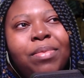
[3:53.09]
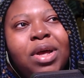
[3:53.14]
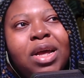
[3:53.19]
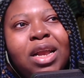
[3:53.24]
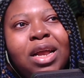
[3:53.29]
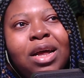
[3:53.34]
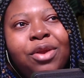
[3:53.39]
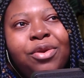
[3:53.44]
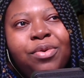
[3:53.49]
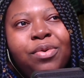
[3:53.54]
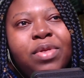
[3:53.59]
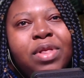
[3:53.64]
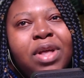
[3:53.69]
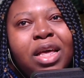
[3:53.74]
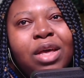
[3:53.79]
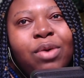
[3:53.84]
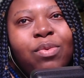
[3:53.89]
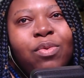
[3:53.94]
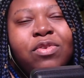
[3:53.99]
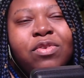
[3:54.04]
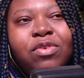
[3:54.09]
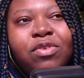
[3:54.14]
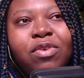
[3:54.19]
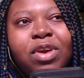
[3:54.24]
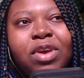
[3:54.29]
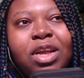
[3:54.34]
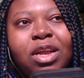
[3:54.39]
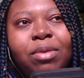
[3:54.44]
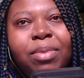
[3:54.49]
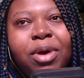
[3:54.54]
And I knew that he wasn't
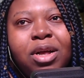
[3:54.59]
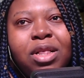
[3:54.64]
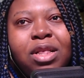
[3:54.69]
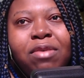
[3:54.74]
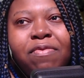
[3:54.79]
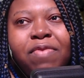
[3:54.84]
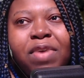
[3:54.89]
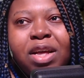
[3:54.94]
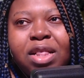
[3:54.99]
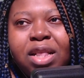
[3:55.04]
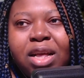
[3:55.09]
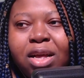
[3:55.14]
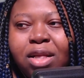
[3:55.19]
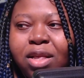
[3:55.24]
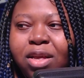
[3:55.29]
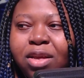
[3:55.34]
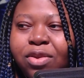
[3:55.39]
talking about the fact that